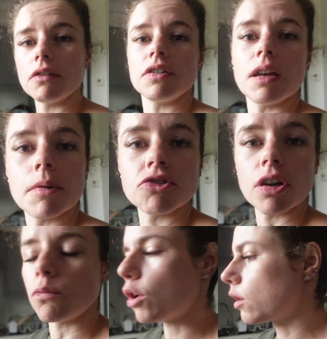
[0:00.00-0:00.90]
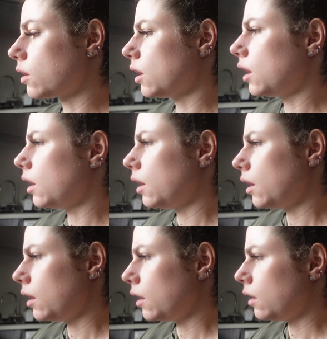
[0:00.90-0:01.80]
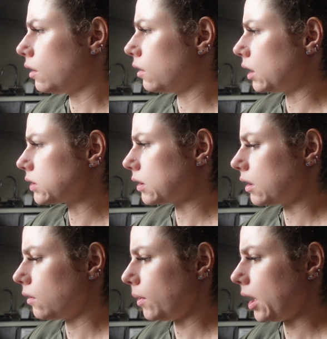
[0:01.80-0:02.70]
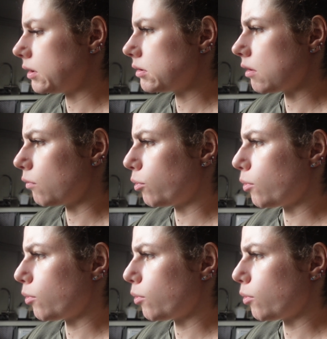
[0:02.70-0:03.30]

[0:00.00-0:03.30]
every time I try and work. Yesterday we ended up